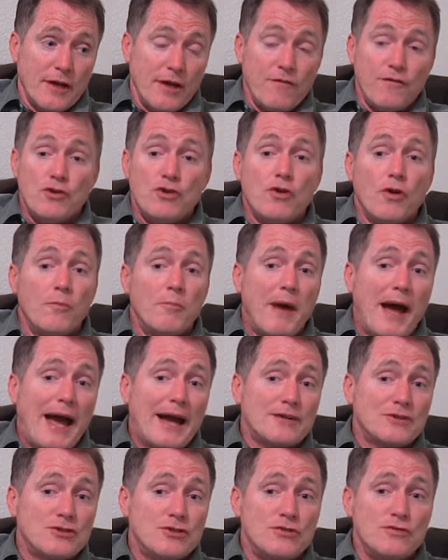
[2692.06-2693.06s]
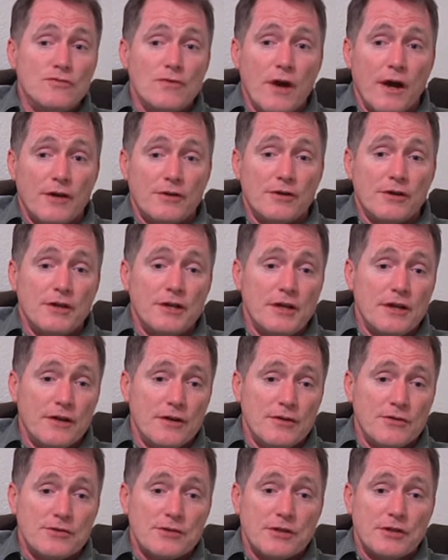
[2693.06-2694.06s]
If you go back 200
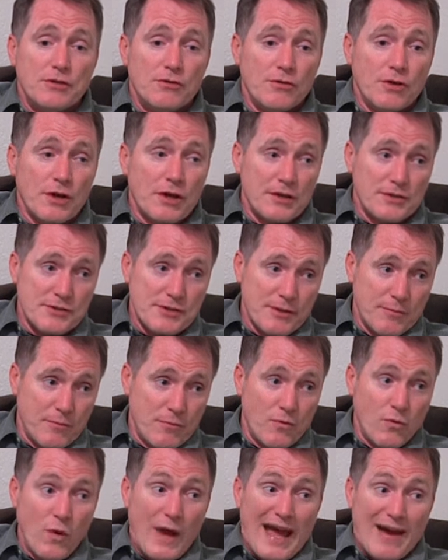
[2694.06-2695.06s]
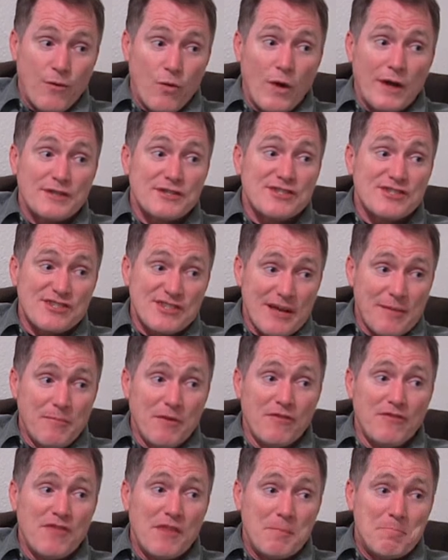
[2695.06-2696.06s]
years and you look at some at what some
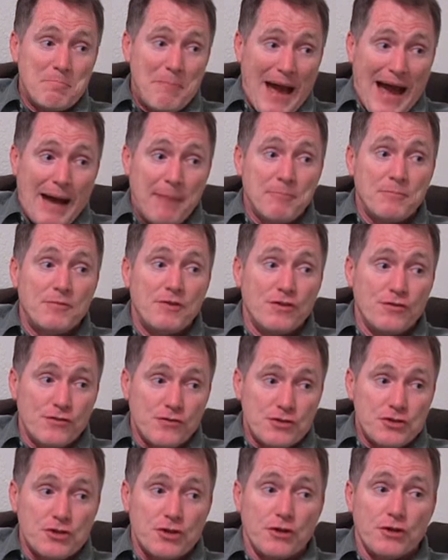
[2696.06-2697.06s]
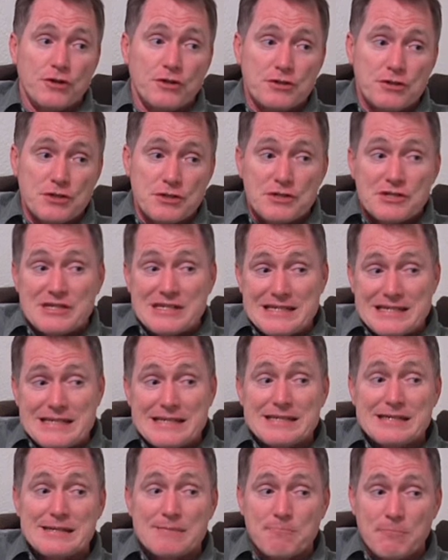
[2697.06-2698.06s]
of the Baptist churches
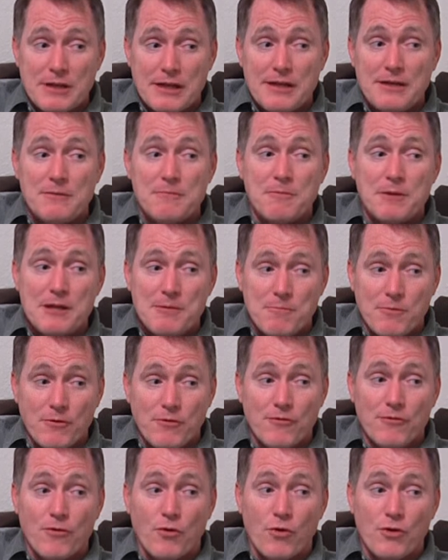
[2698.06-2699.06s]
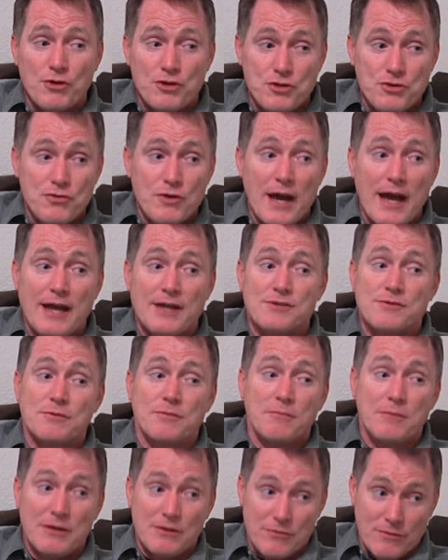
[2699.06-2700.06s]
disciplined people for, you guys
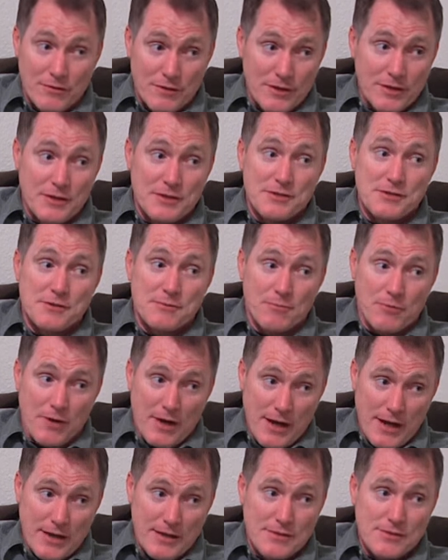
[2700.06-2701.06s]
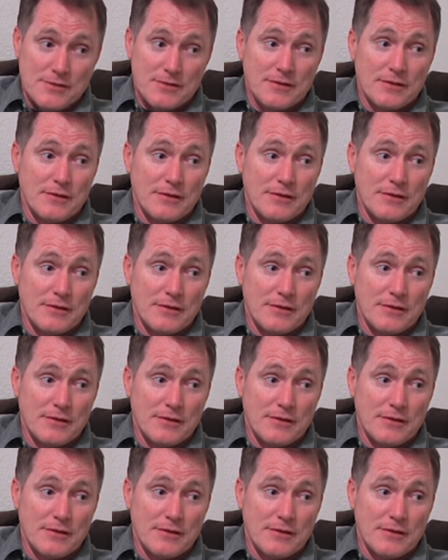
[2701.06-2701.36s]
would be really surprised.